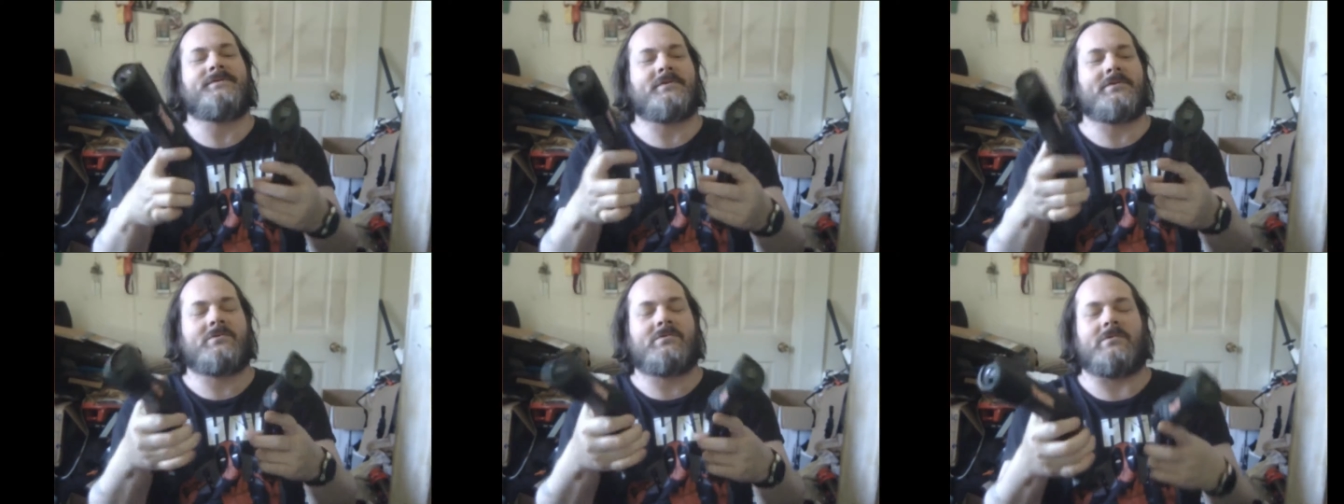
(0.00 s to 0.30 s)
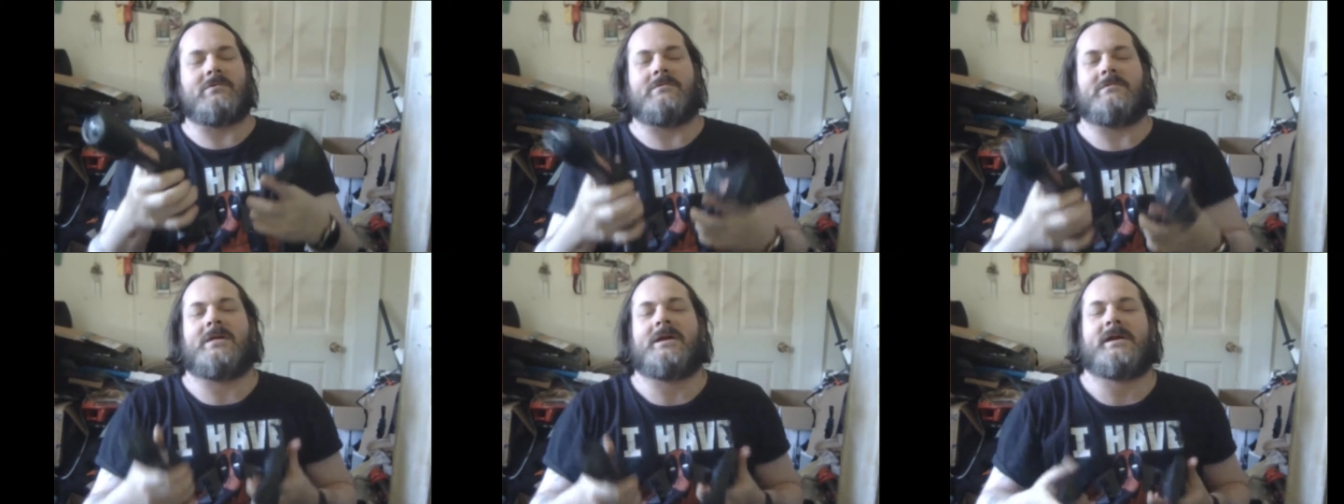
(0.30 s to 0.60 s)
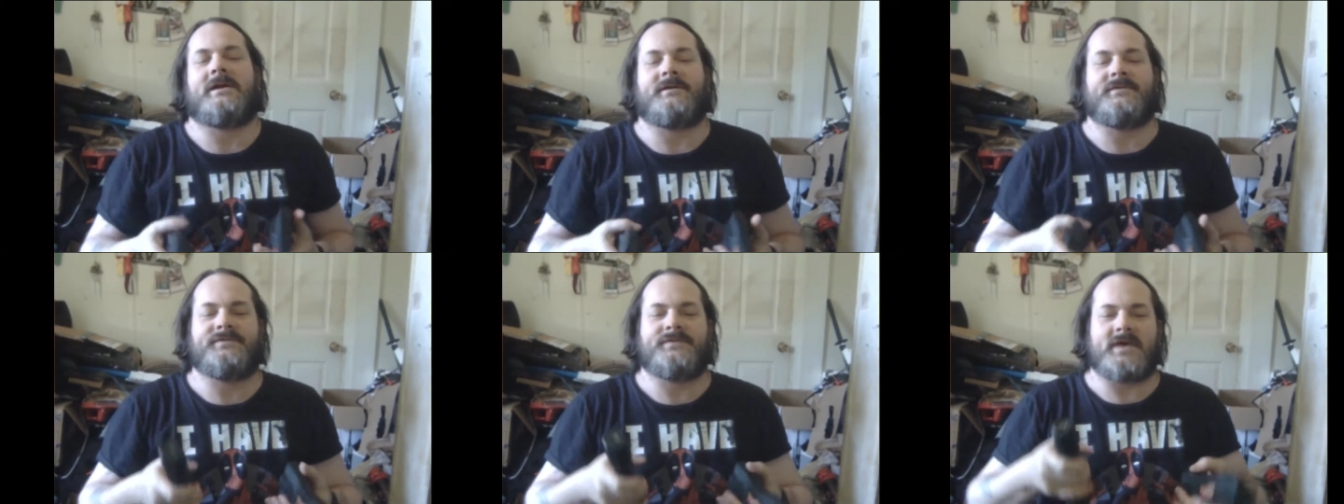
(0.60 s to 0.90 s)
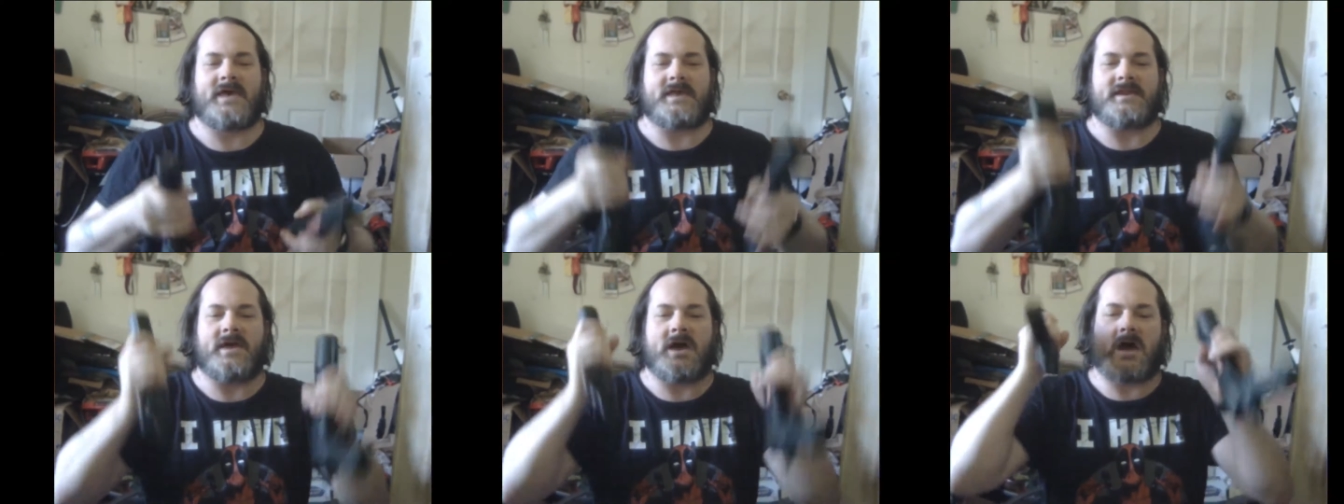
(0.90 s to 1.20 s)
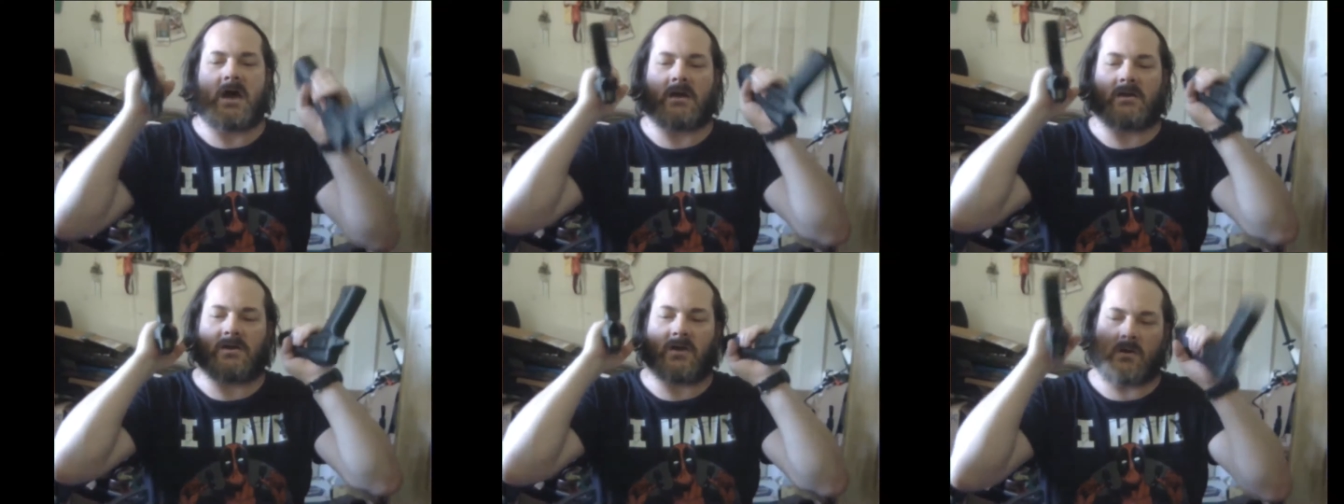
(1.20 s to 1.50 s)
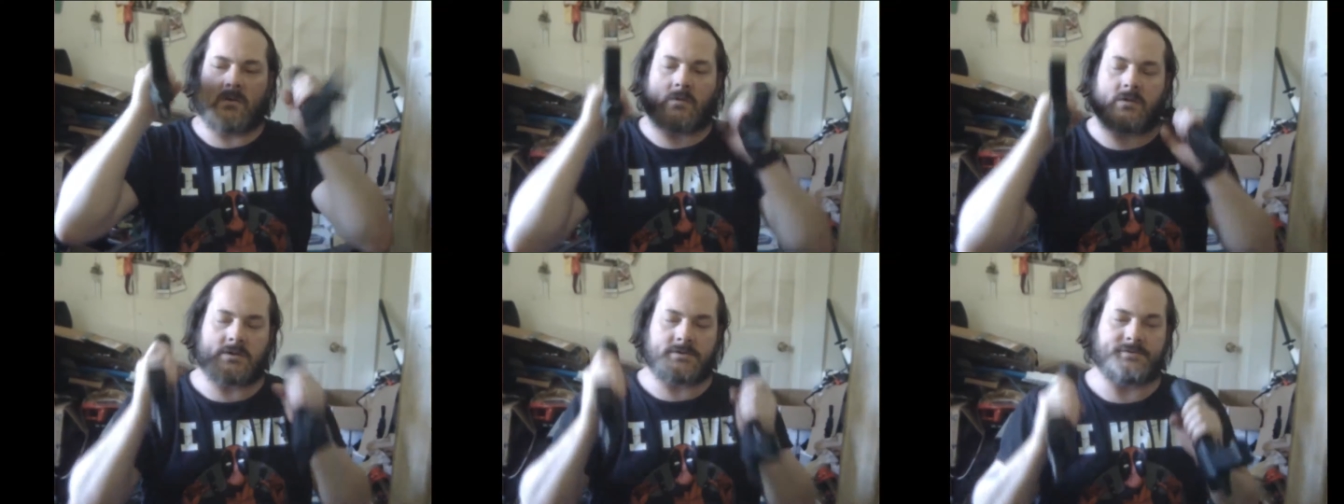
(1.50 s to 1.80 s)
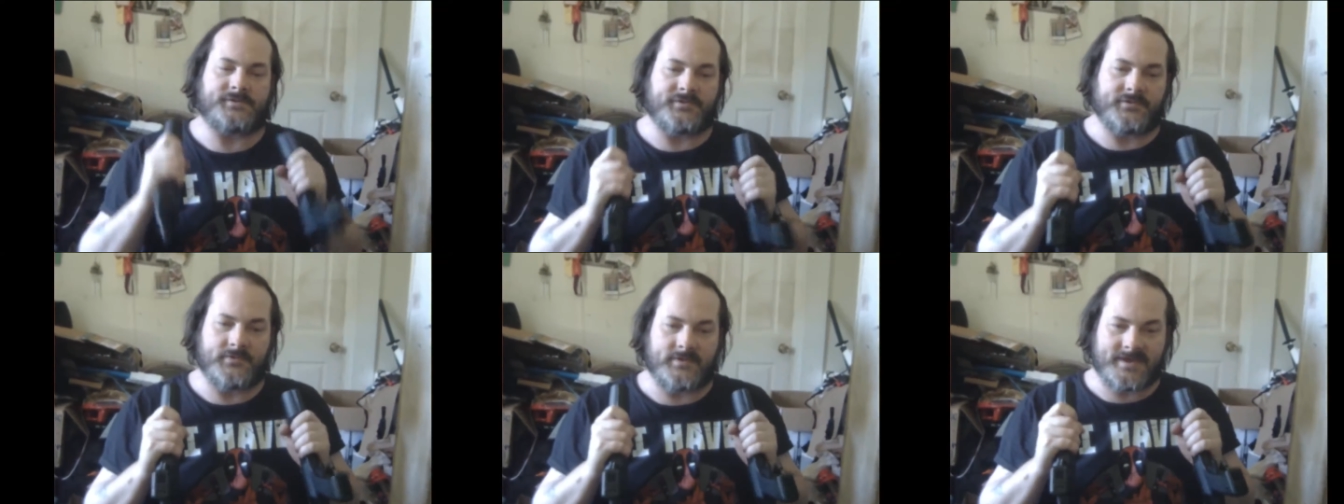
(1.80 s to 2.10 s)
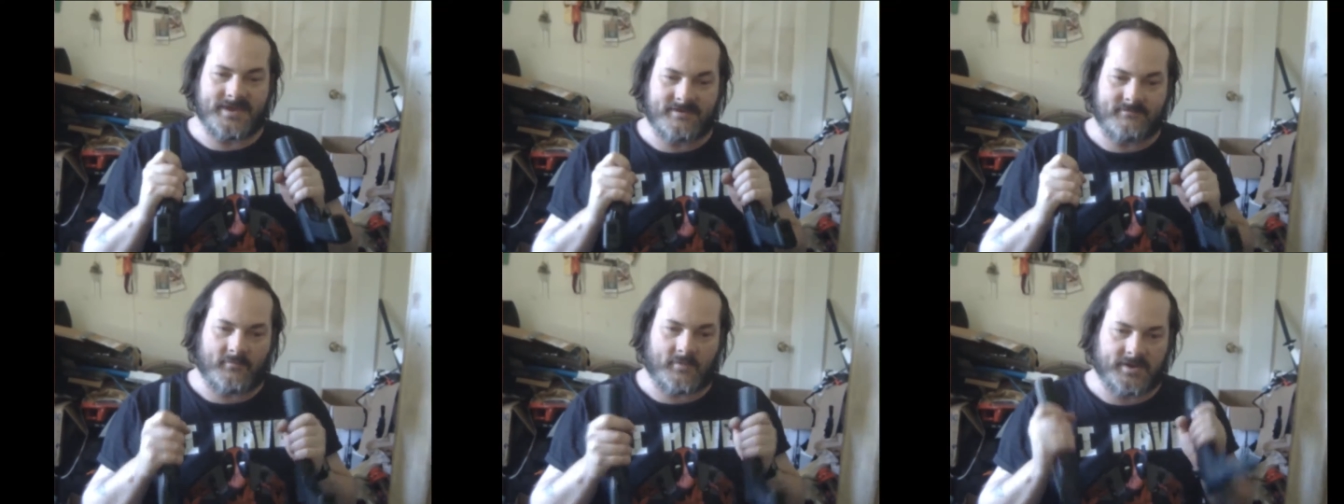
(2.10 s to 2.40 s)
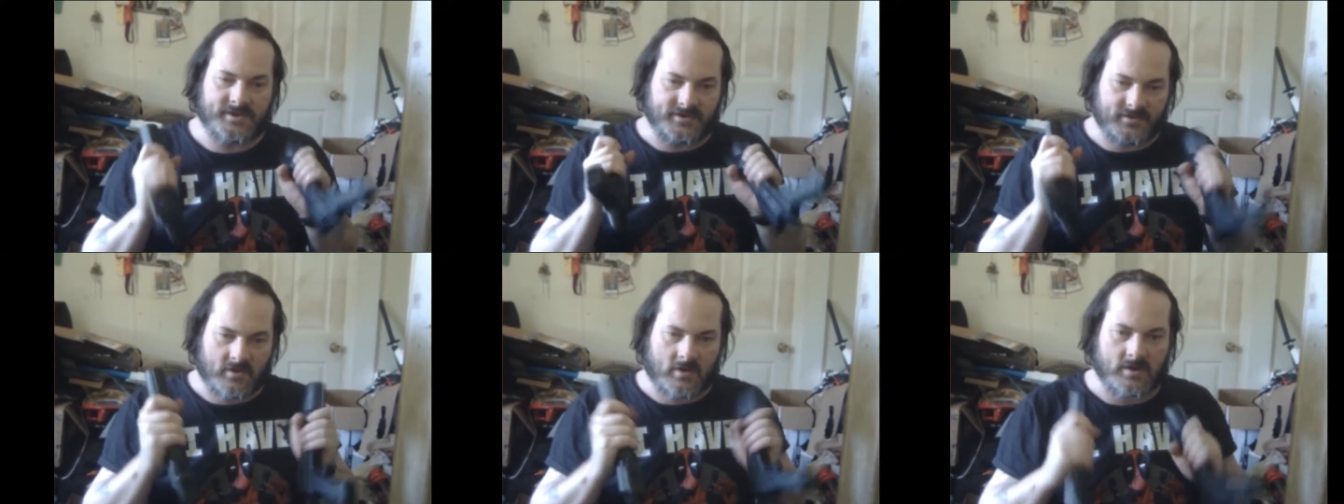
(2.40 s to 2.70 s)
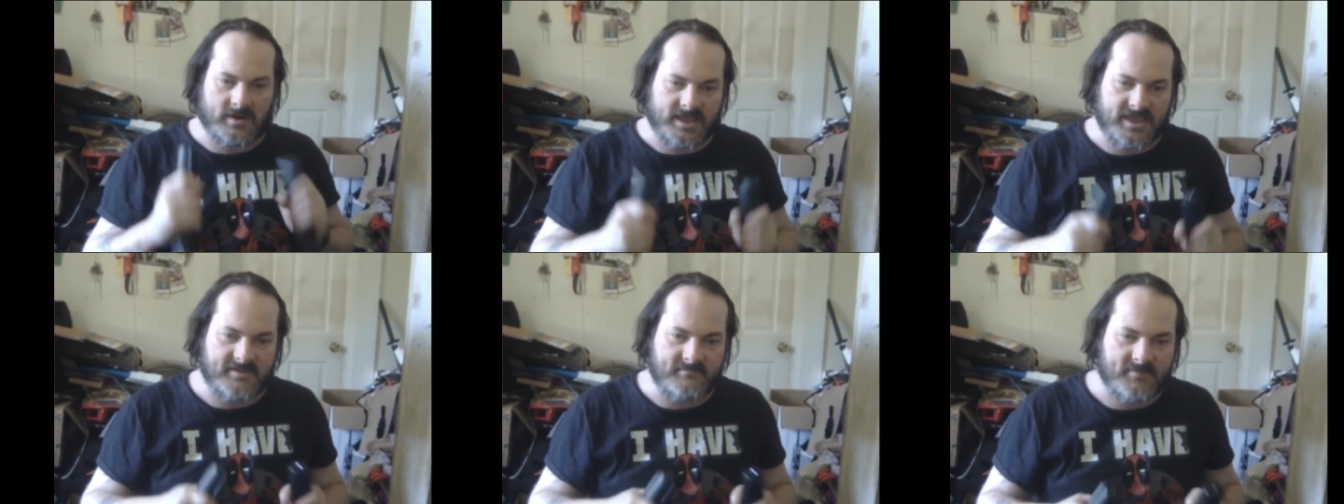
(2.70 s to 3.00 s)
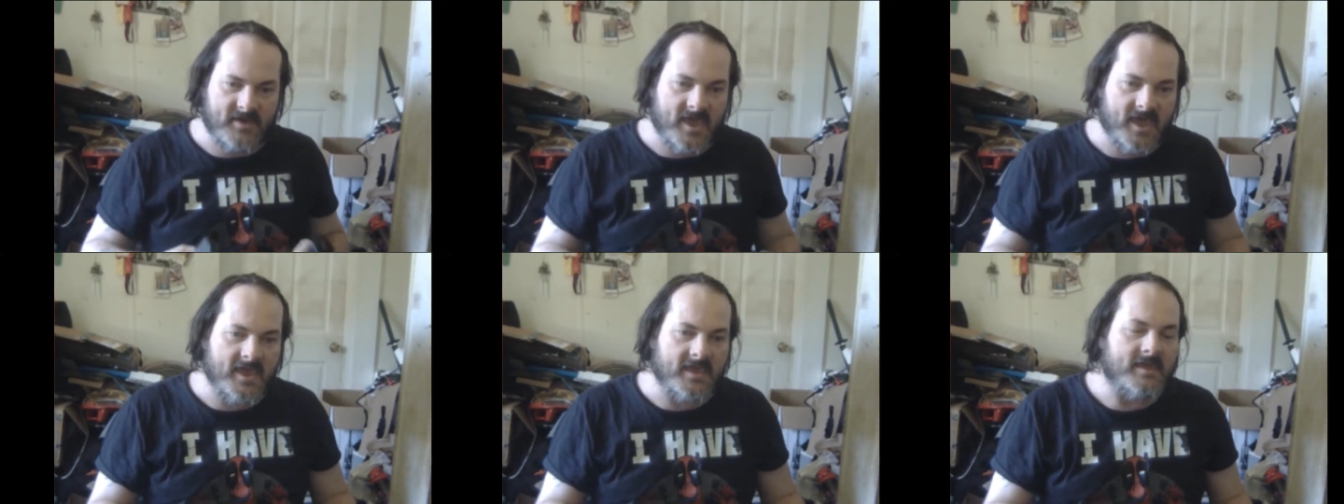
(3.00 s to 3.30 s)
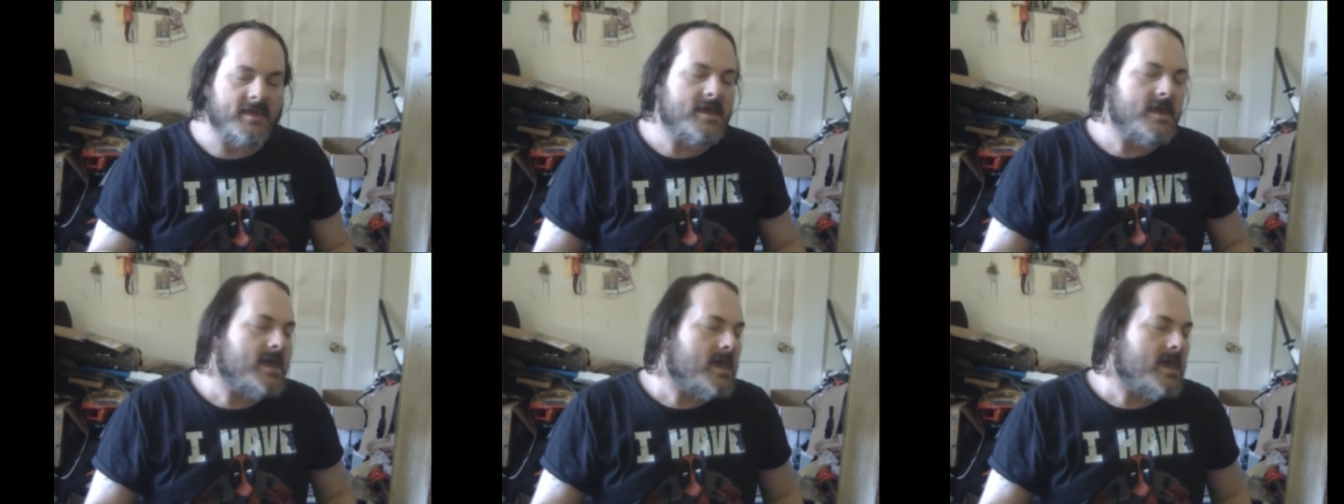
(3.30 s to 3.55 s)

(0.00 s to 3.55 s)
cool. Like I said, go on to eat when you're on eBay.